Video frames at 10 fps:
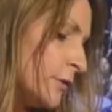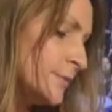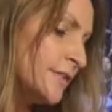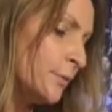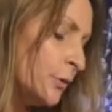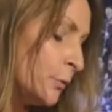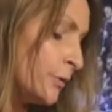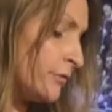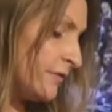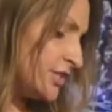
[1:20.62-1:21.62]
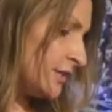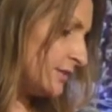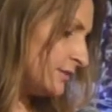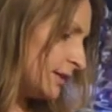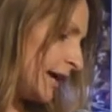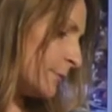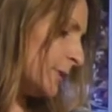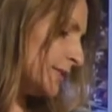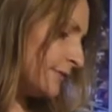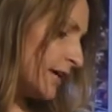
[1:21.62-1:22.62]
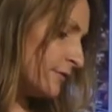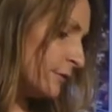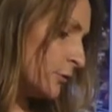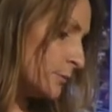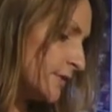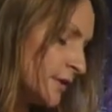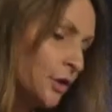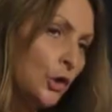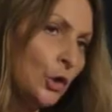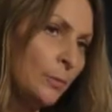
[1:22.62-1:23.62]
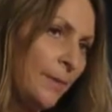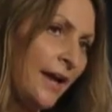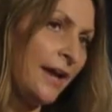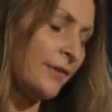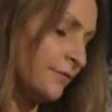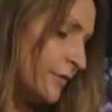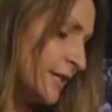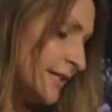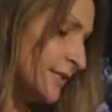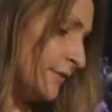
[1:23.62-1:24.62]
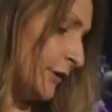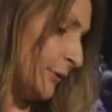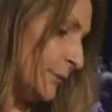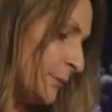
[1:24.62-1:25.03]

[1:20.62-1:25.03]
From support with revision, helping to fill out forms, or preparing for an interview.